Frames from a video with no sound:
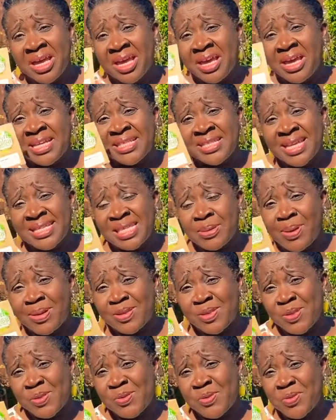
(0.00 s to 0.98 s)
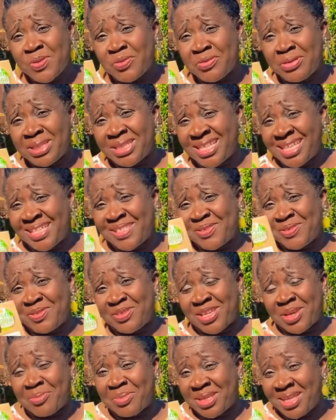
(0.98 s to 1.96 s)
it takes about 2 to 3 days to
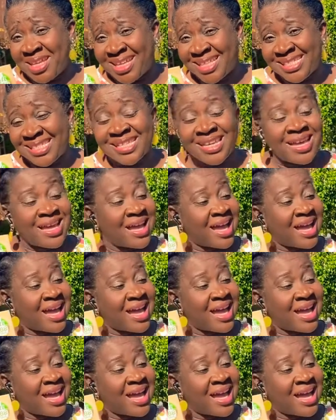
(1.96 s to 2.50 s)
germinate,